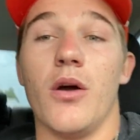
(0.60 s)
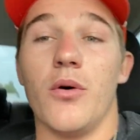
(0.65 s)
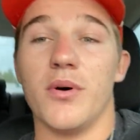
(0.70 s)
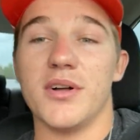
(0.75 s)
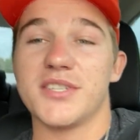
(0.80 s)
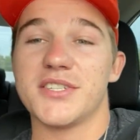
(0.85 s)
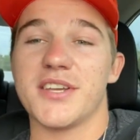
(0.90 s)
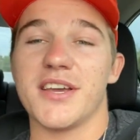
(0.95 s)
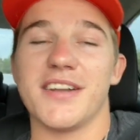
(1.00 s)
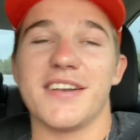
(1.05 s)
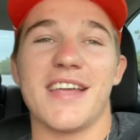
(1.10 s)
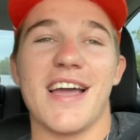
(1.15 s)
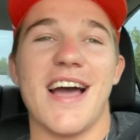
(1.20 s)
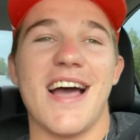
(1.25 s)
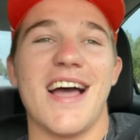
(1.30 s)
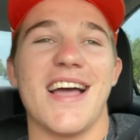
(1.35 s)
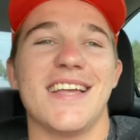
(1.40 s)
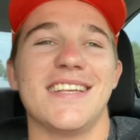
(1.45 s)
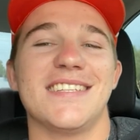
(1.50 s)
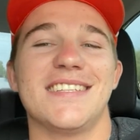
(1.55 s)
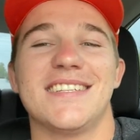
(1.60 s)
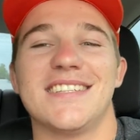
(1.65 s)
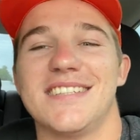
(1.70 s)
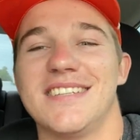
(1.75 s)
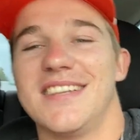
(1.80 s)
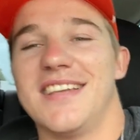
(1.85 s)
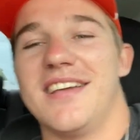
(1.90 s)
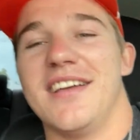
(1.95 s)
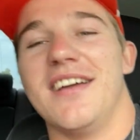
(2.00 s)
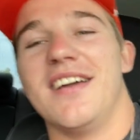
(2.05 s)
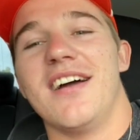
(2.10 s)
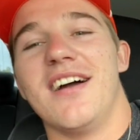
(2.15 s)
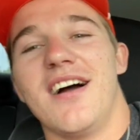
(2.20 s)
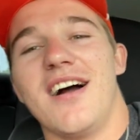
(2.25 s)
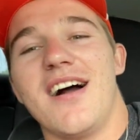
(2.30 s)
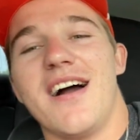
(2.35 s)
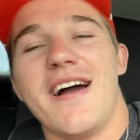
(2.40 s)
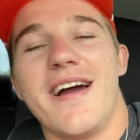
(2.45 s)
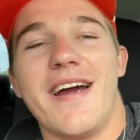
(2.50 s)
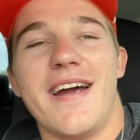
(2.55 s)
What's good, guys?
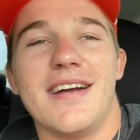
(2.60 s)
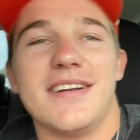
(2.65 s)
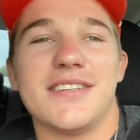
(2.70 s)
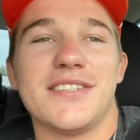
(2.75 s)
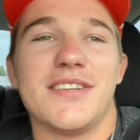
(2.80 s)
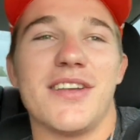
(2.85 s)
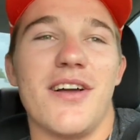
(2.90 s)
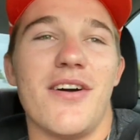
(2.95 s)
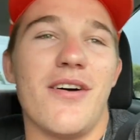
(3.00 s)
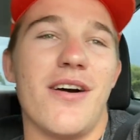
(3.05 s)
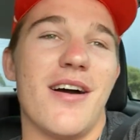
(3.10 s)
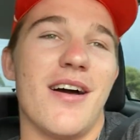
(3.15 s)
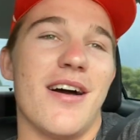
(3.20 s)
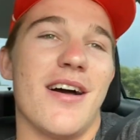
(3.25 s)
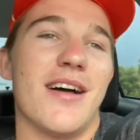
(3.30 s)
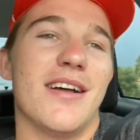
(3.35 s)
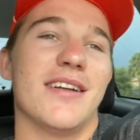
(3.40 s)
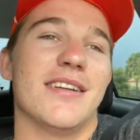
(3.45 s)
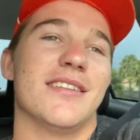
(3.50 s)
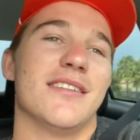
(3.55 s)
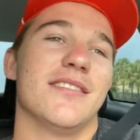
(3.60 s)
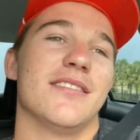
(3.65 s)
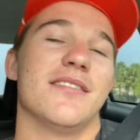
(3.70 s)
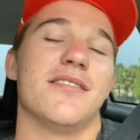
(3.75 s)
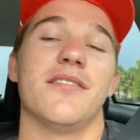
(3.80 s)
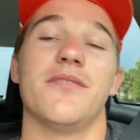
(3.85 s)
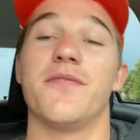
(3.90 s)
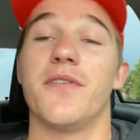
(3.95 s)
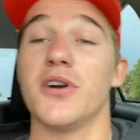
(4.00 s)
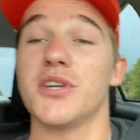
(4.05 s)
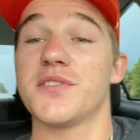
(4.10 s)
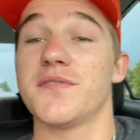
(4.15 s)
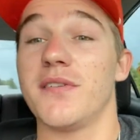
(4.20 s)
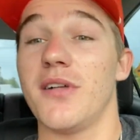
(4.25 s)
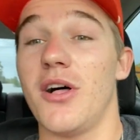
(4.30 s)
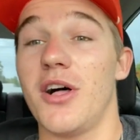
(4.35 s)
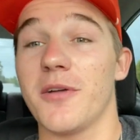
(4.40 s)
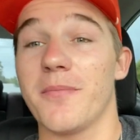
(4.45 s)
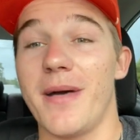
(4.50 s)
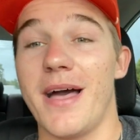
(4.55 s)
Alright, so uh, first
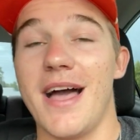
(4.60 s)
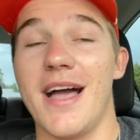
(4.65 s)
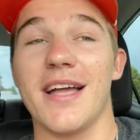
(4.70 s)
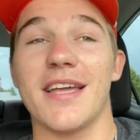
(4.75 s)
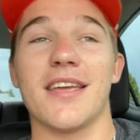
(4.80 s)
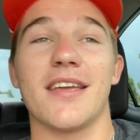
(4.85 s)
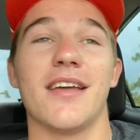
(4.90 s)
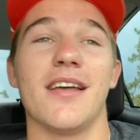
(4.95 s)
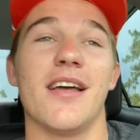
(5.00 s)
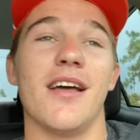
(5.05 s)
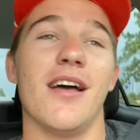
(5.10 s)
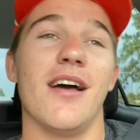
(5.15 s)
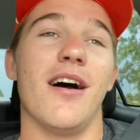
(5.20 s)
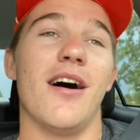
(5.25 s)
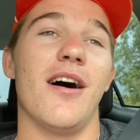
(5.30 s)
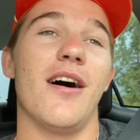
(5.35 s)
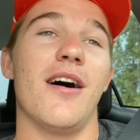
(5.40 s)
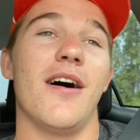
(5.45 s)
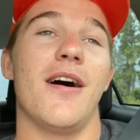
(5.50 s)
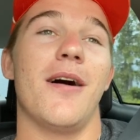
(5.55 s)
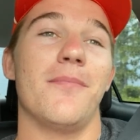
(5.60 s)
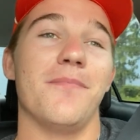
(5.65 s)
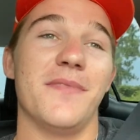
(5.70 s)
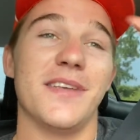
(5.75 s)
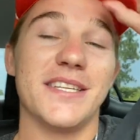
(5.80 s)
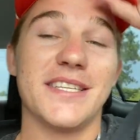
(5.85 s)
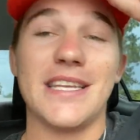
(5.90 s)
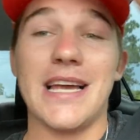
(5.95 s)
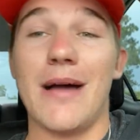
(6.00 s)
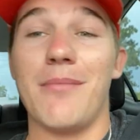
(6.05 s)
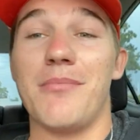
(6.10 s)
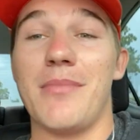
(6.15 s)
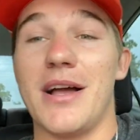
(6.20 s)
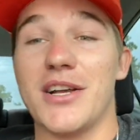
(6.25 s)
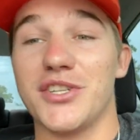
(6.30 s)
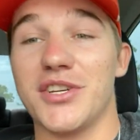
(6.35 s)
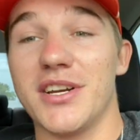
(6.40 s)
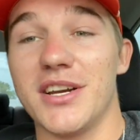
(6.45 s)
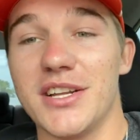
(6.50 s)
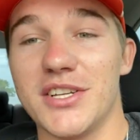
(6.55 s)
vlog back. Um, this time I'm
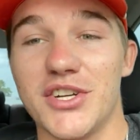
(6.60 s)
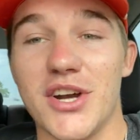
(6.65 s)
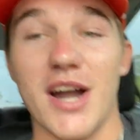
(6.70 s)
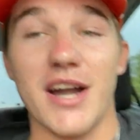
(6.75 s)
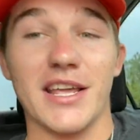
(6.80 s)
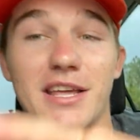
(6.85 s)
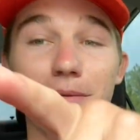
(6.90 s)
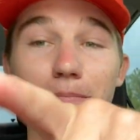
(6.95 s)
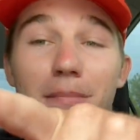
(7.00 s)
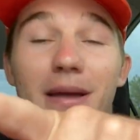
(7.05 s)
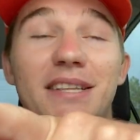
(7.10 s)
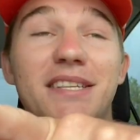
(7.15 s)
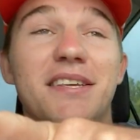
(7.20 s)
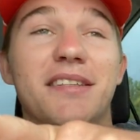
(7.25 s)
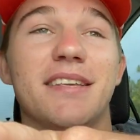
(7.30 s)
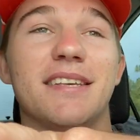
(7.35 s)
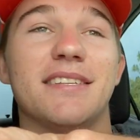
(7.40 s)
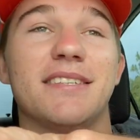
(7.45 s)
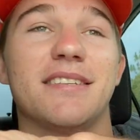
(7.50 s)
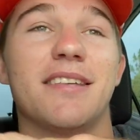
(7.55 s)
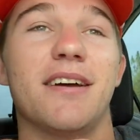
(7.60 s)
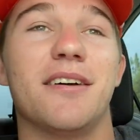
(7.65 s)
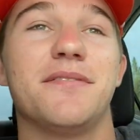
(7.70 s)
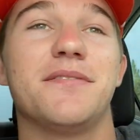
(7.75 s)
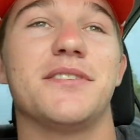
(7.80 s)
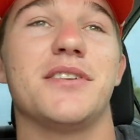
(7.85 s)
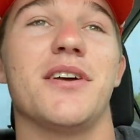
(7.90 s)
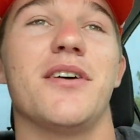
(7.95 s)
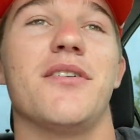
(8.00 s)
actually going to try to commit to this stuff, so